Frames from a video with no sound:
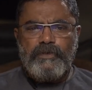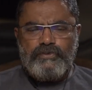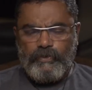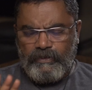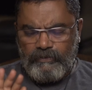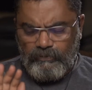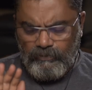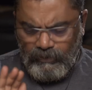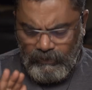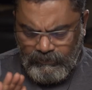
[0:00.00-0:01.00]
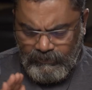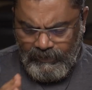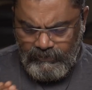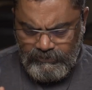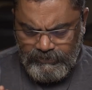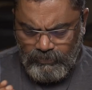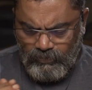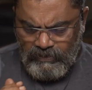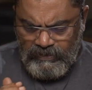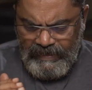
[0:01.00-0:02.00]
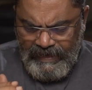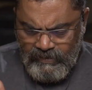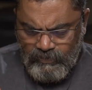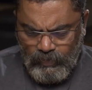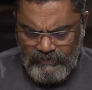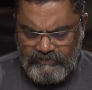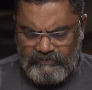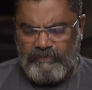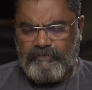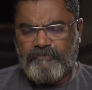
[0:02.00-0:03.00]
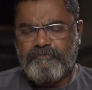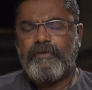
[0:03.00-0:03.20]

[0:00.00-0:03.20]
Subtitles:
So it tends to lend oneself